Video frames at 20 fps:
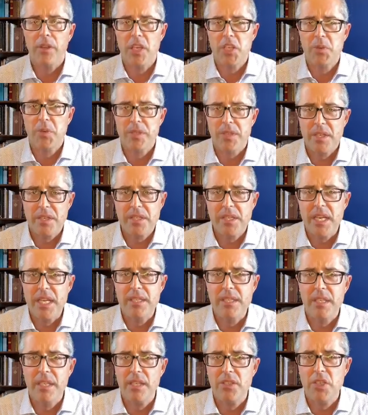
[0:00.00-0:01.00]
that this was a
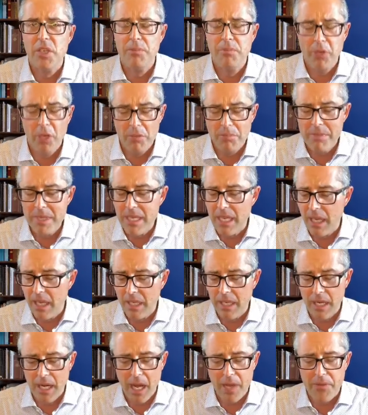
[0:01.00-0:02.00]
season that you put me
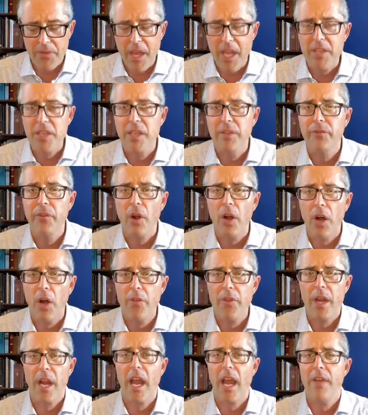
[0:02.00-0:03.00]
in, and I thank you for
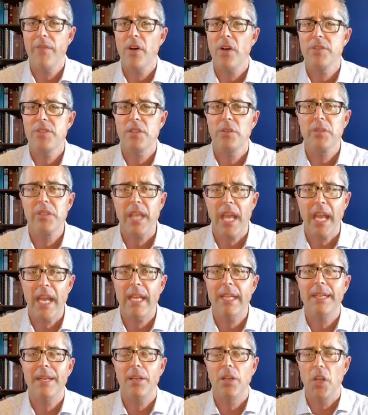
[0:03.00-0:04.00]
all that I have also
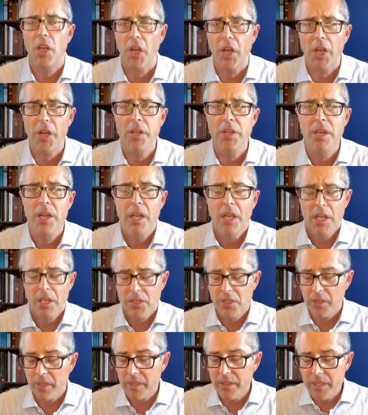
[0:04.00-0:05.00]
gained and learned
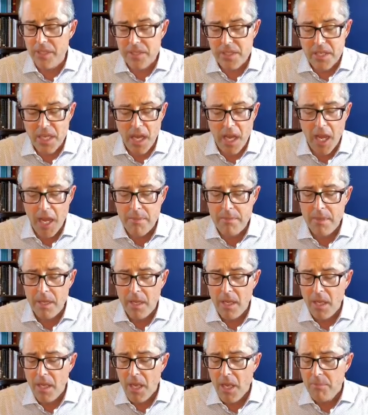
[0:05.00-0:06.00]
during this time.
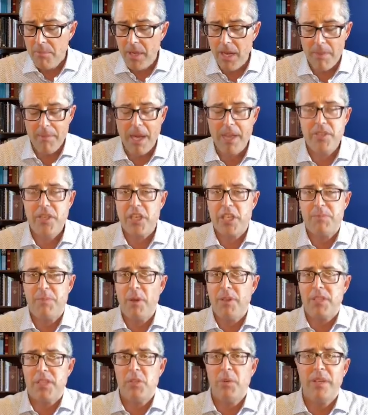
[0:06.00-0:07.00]
But am I just
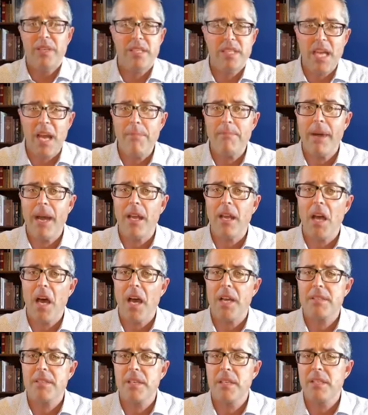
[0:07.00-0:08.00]
supposed to accept my
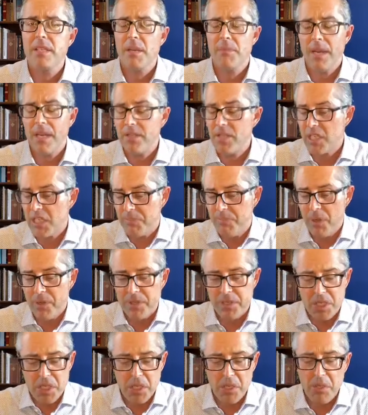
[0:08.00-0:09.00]
losses? Am I just
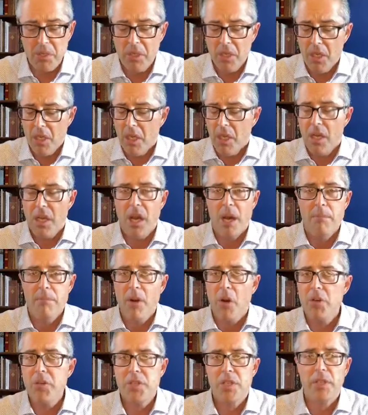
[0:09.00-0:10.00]
supposed to
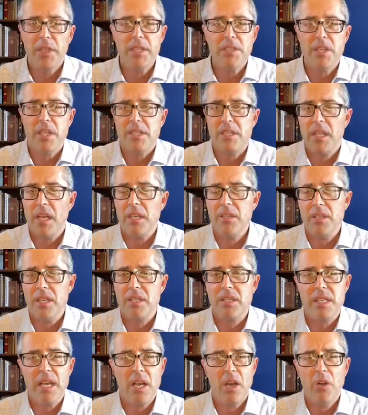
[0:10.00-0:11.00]
emotionally just,
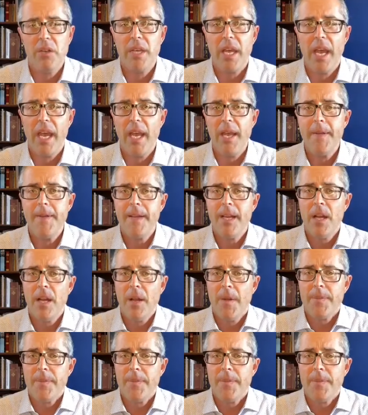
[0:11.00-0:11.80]
just say, okay,